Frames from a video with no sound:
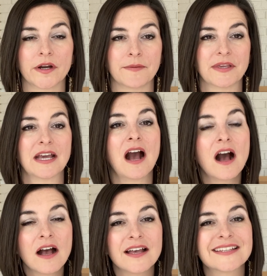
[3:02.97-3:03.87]

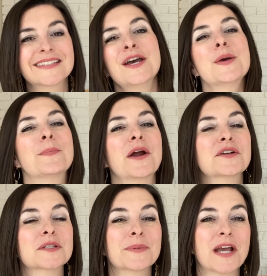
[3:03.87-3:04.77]
because
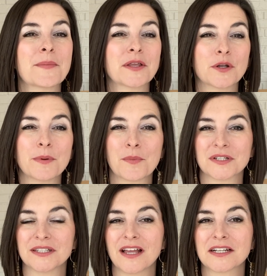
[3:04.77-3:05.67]
buyers are becoming a little bit more
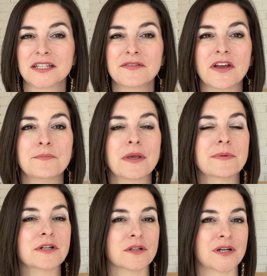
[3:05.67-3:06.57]
selective and
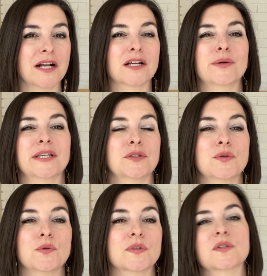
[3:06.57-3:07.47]
maybe they're not going
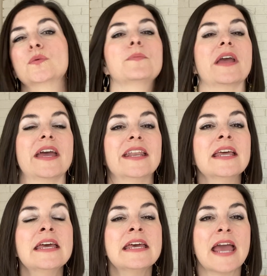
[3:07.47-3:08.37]
to swoop
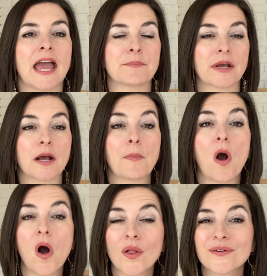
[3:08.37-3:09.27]
in and pick up
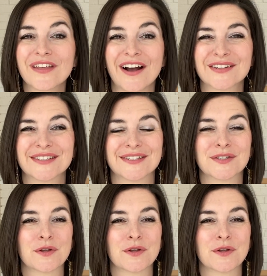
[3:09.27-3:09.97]
all of the houses.